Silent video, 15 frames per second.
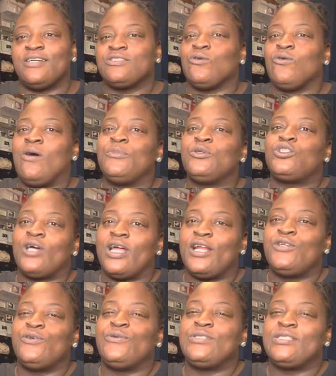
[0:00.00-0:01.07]
So I'm going to try to
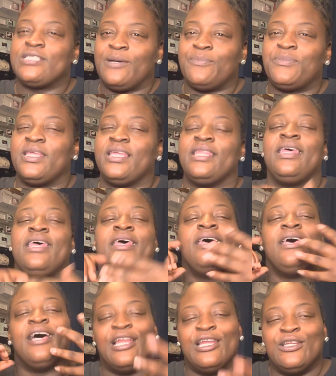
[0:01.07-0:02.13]
do something
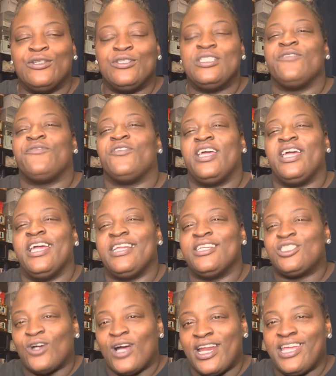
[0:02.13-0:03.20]
a little different and
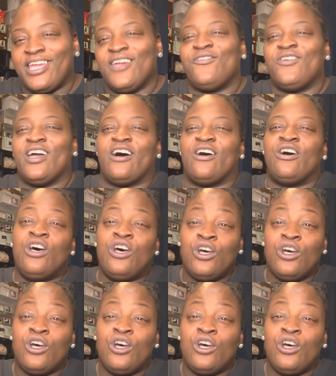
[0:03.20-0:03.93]
try to give y'all